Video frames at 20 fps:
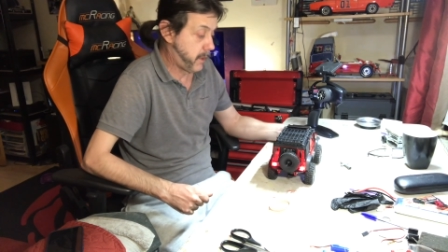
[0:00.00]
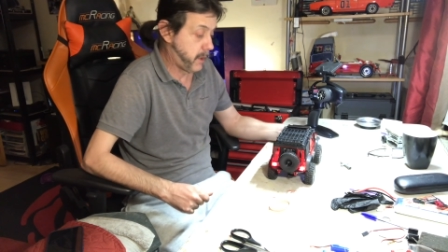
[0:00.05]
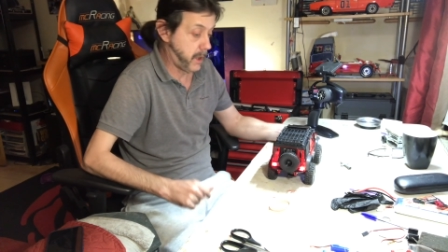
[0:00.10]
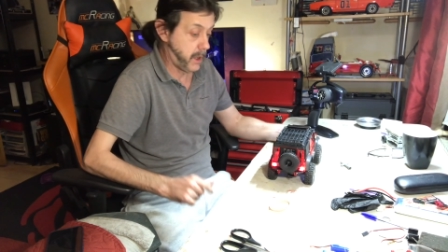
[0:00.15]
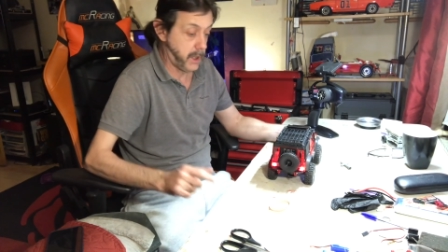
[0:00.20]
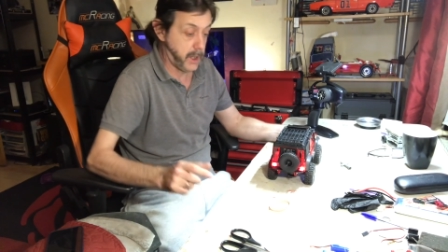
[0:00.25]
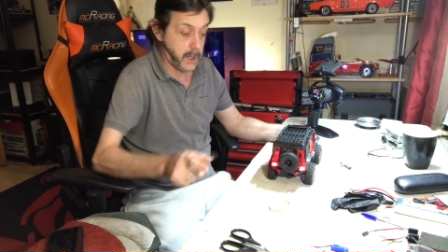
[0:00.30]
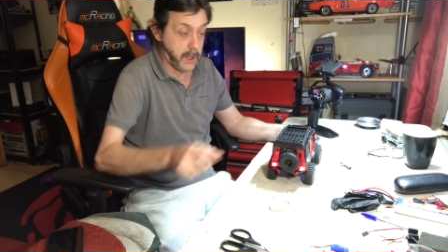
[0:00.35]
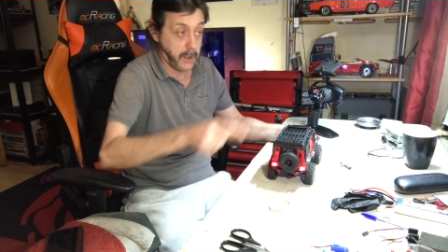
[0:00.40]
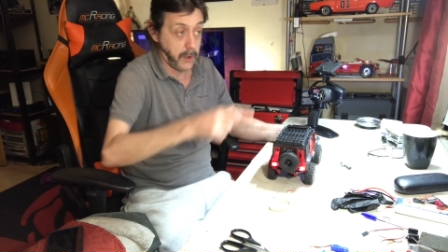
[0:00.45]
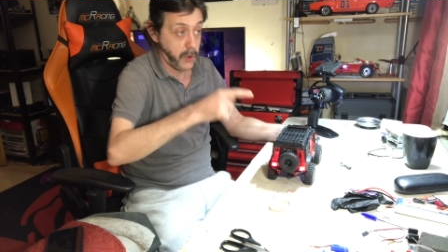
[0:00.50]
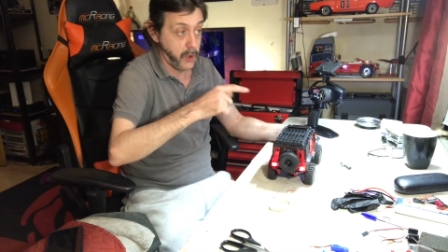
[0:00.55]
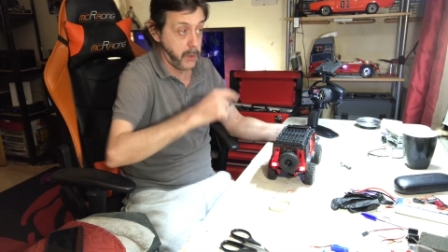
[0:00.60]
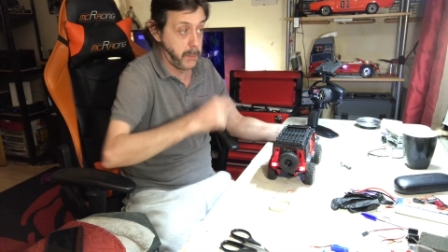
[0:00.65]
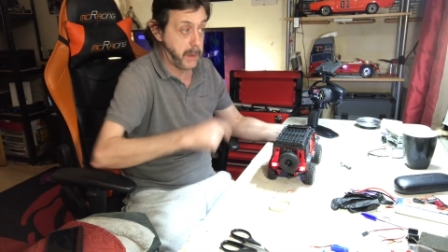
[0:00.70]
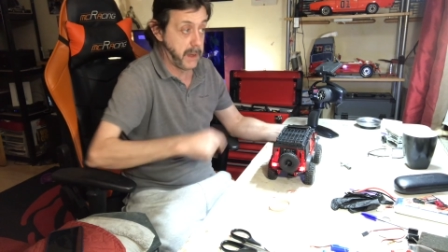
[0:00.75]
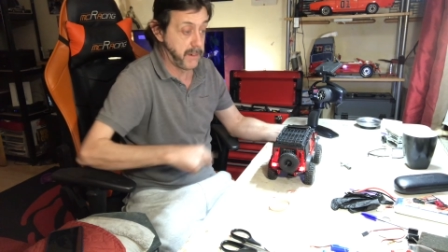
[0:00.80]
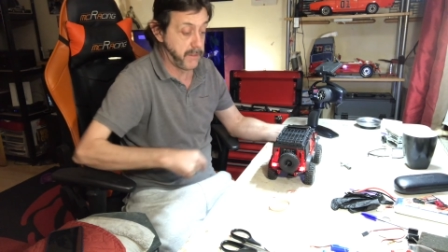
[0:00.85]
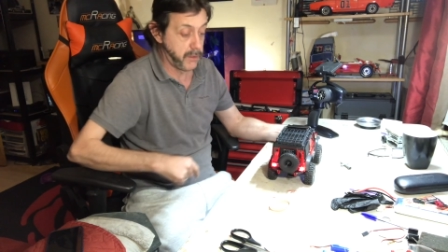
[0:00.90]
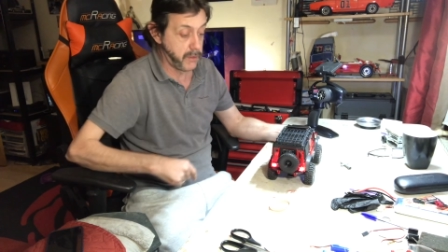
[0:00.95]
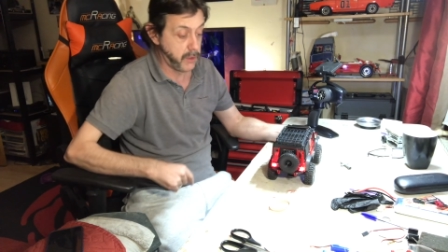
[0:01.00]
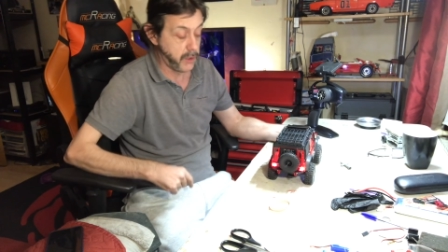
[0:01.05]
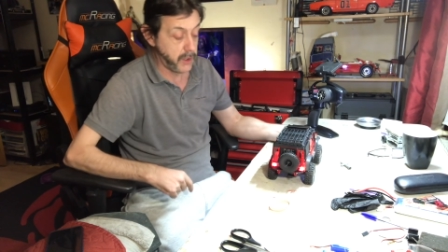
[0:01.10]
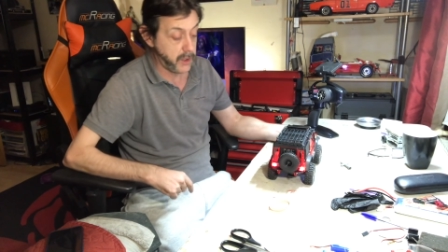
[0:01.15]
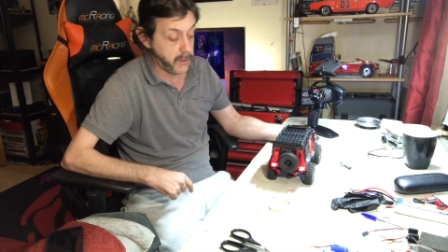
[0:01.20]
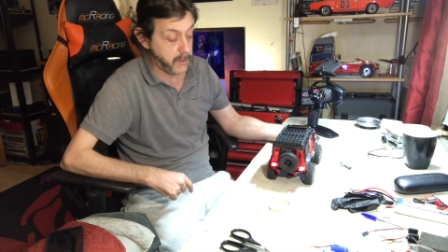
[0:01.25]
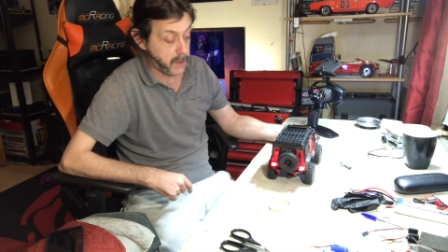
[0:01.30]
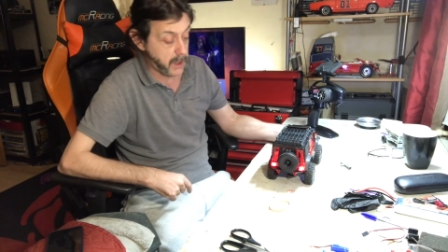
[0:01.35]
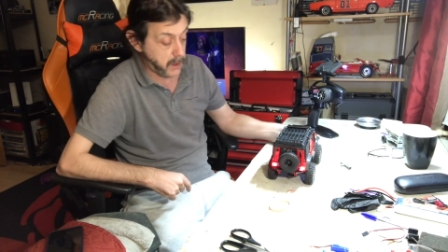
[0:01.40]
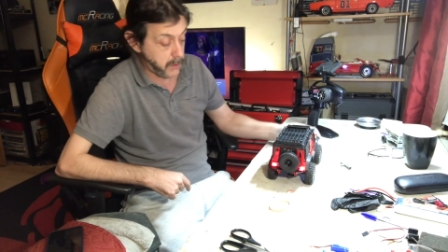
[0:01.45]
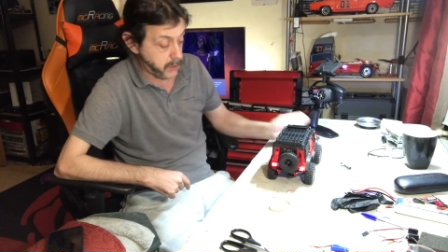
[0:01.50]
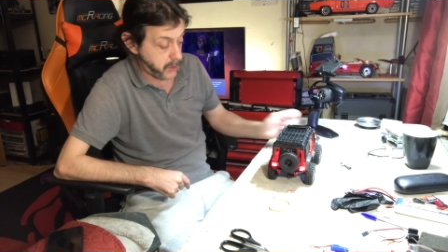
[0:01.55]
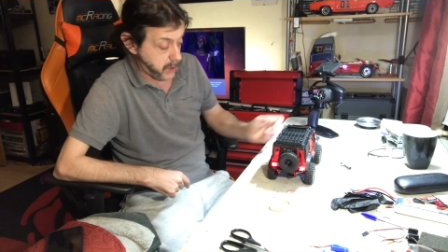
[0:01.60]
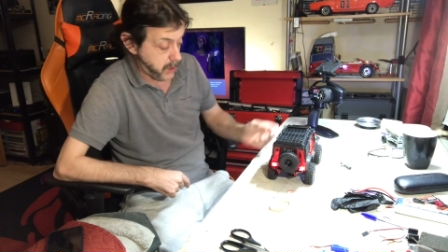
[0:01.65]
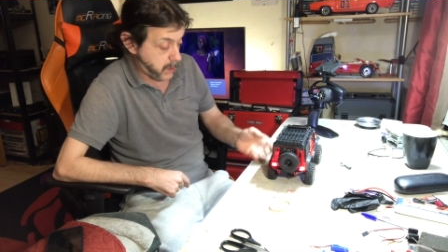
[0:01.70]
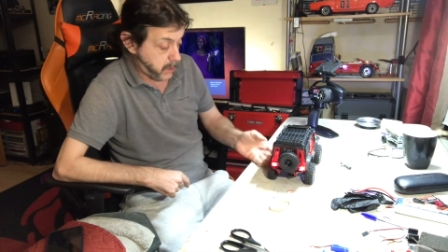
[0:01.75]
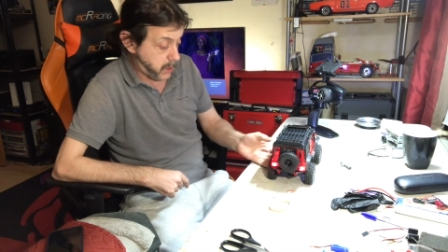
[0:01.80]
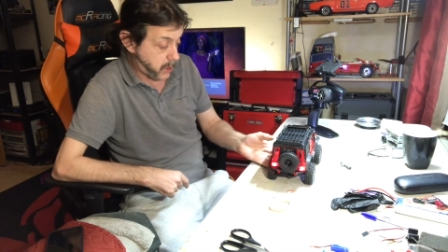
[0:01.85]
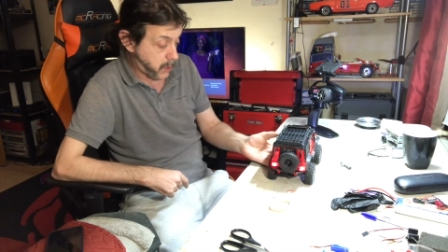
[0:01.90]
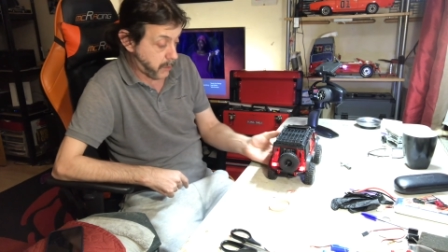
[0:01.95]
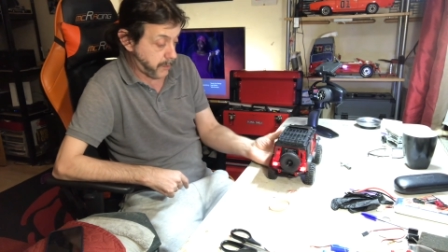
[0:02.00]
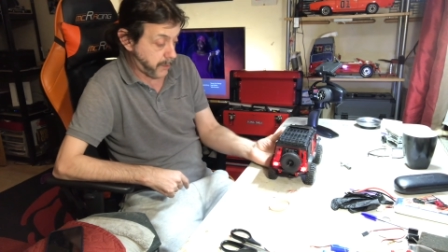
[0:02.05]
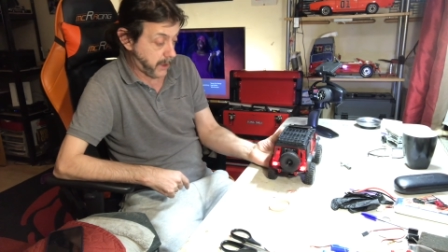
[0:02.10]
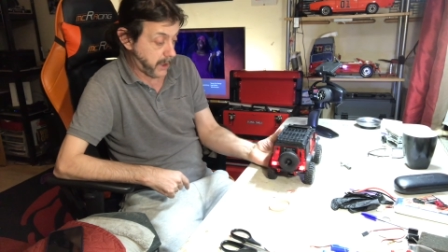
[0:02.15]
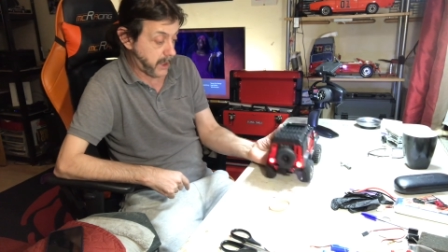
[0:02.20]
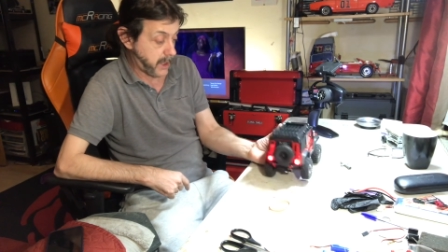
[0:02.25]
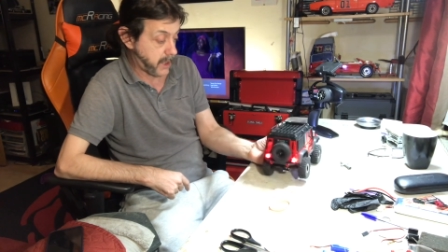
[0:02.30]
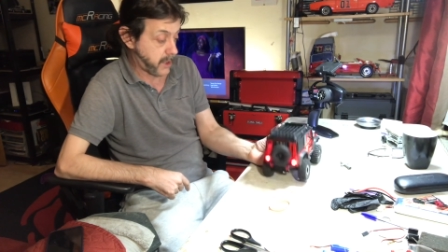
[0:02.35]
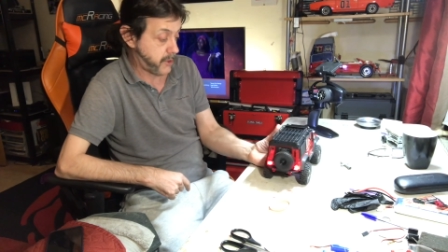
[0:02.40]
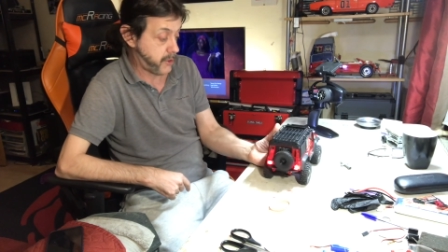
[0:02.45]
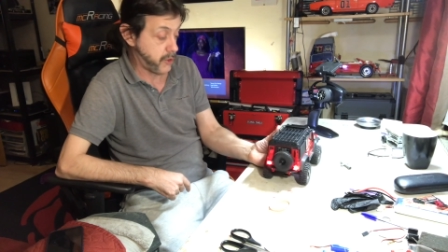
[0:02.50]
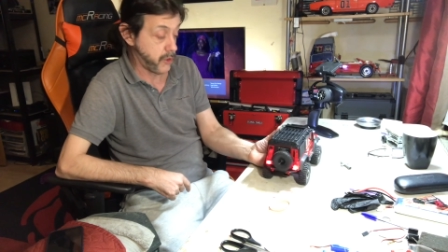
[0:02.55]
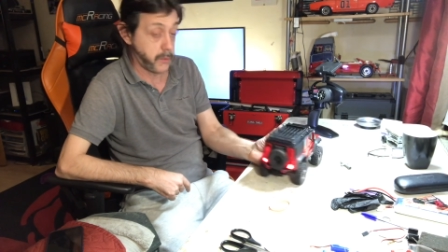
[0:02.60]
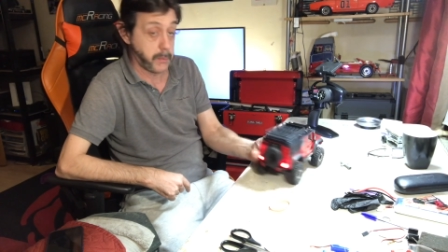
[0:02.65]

then I'll do a bit of a running around, so hopefully that should